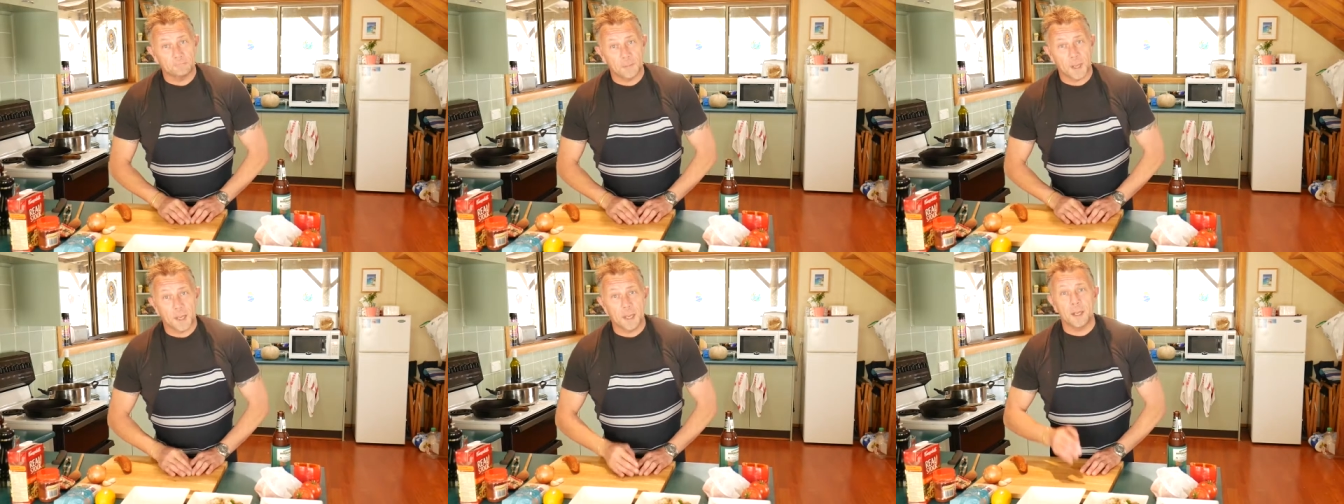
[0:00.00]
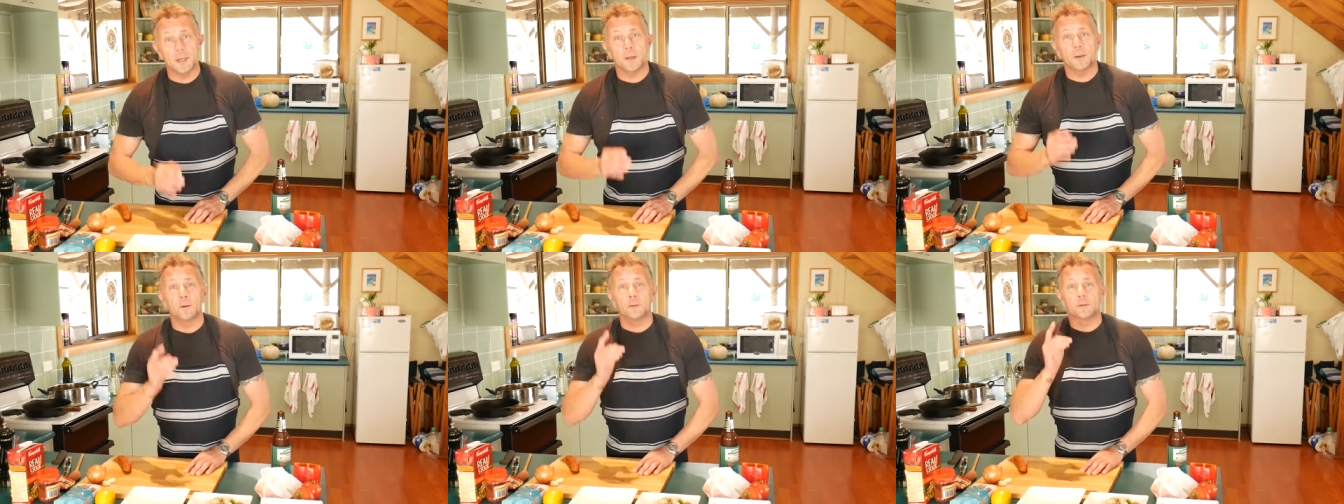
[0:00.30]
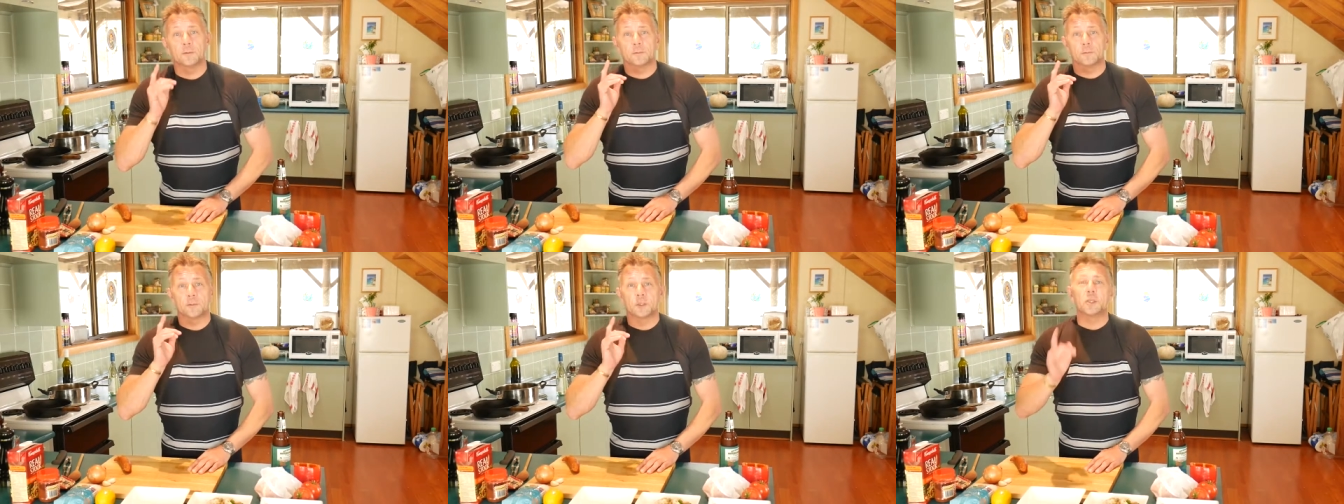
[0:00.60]
And
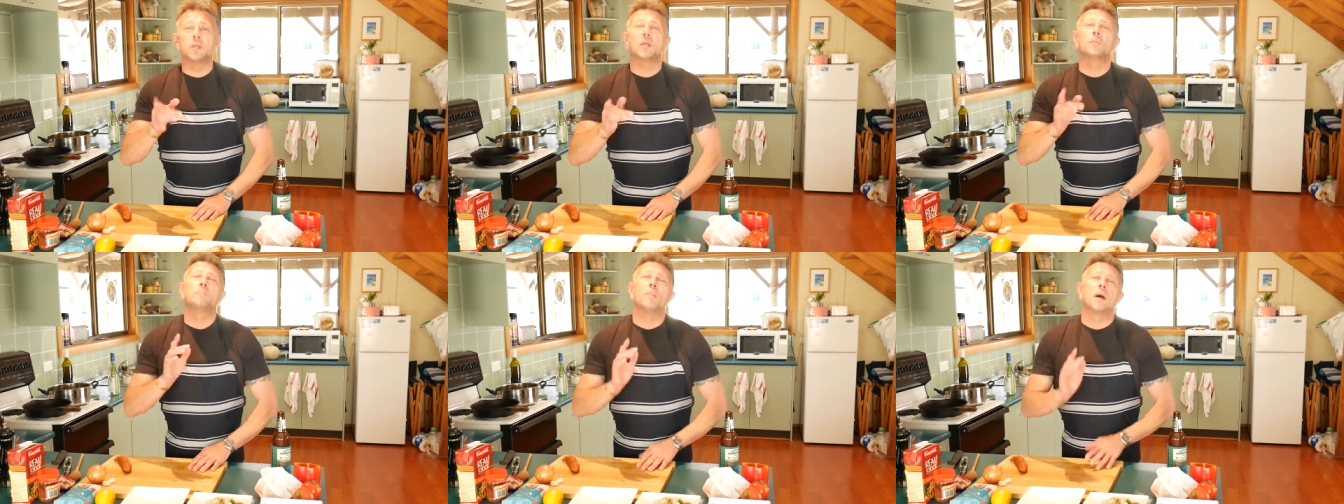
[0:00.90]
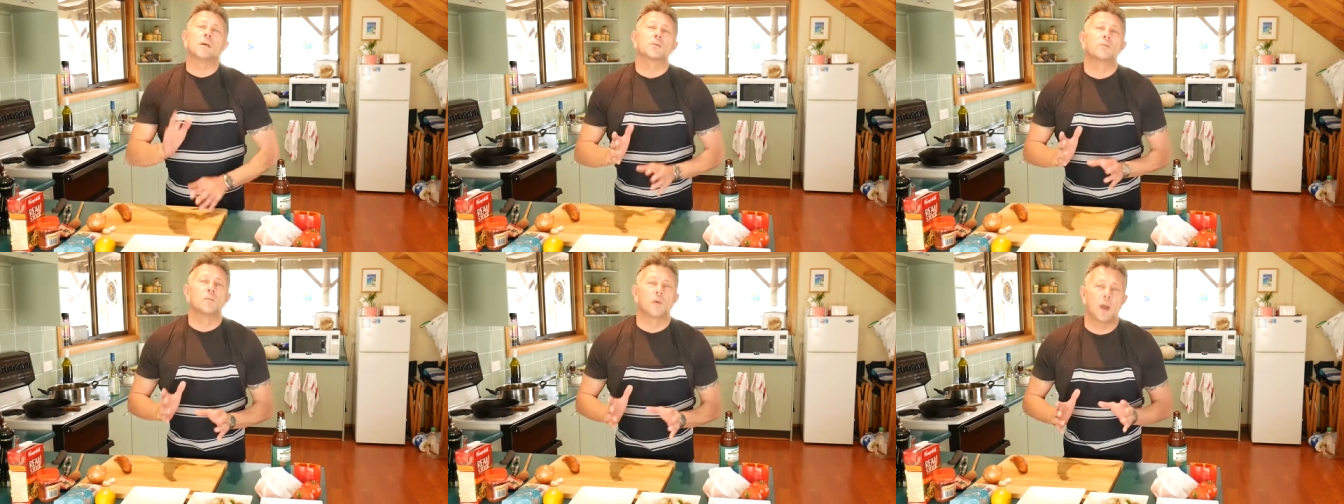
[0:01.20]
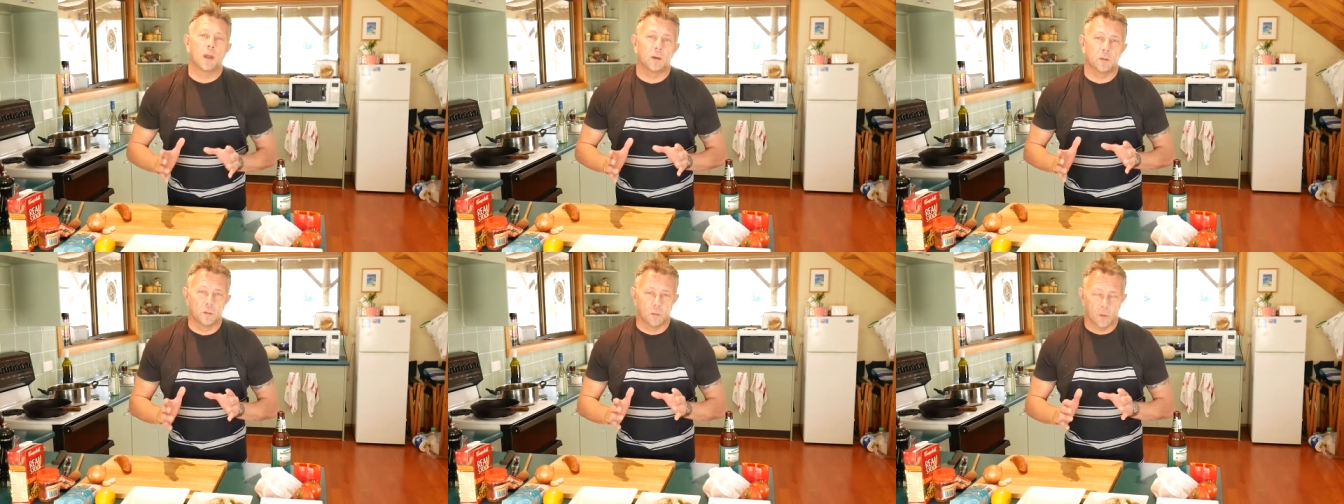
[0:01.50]
look, she must have
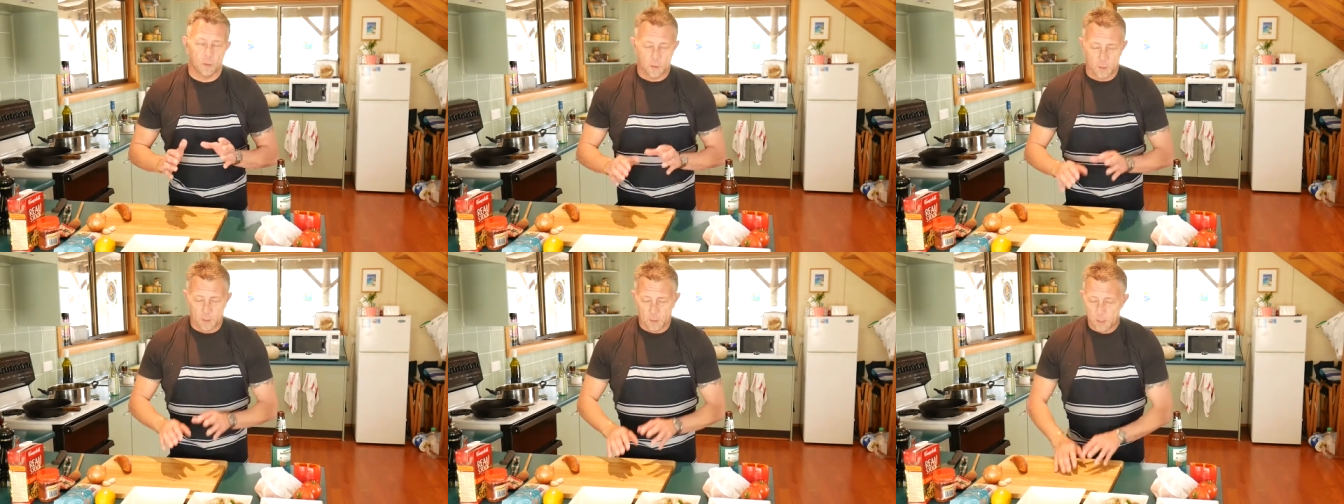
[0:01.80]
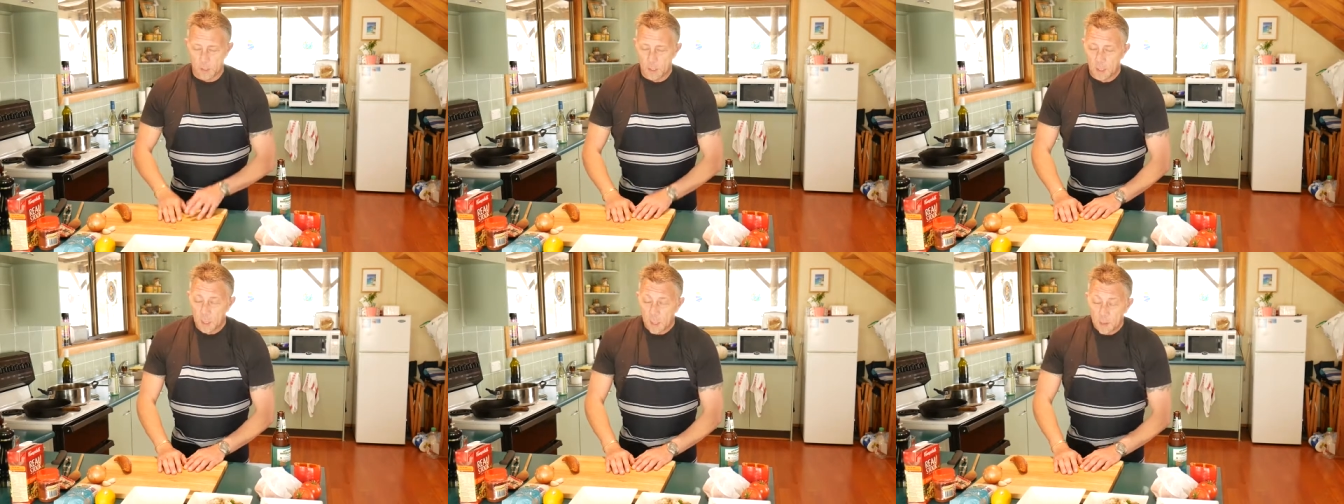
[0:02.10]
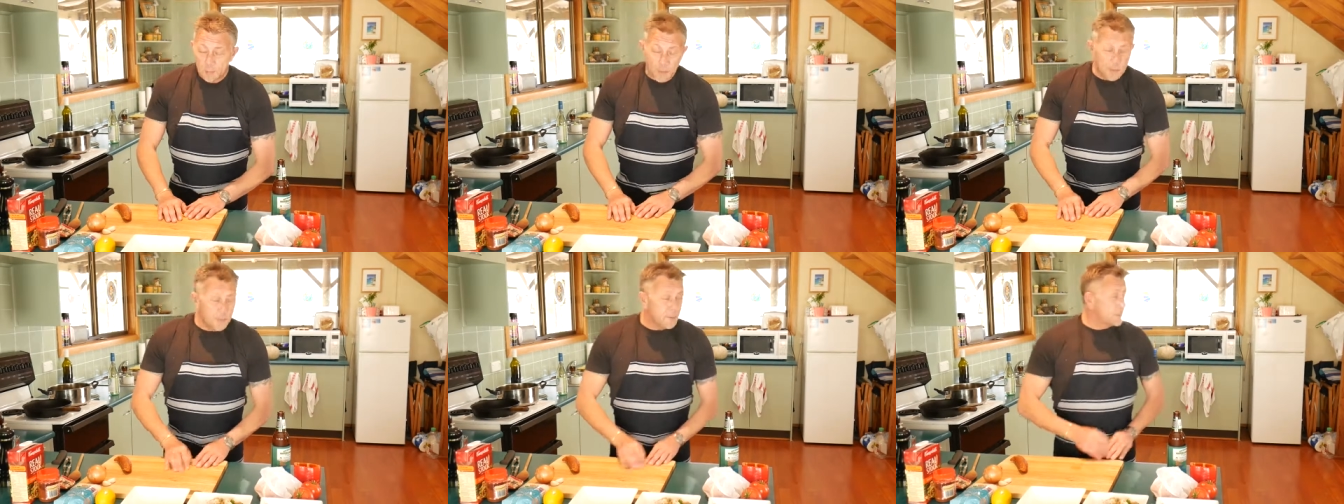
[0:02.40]
had to have got in.
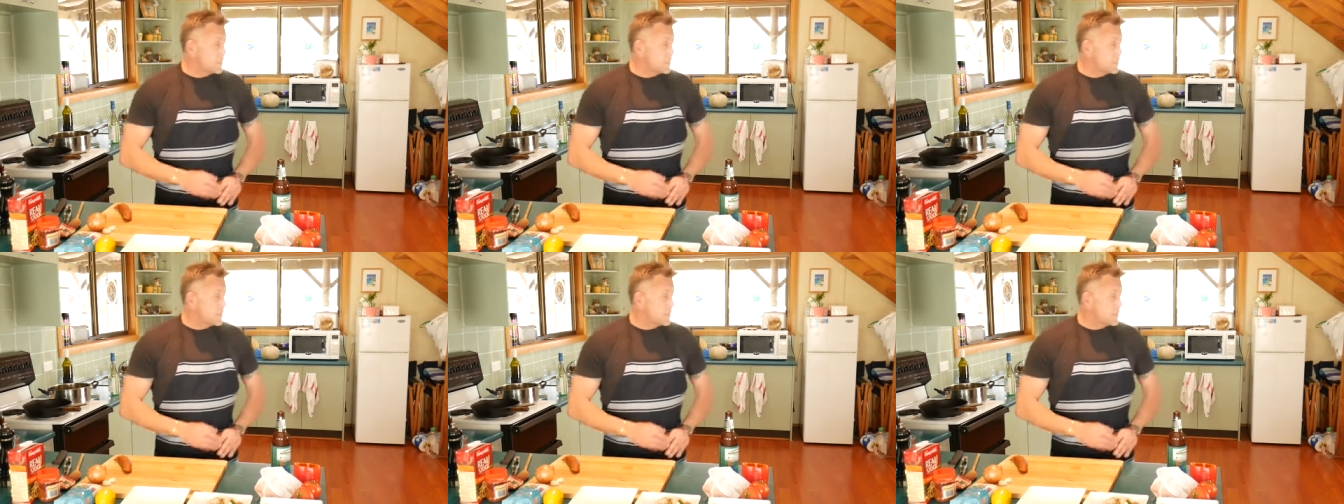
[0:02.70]
Then there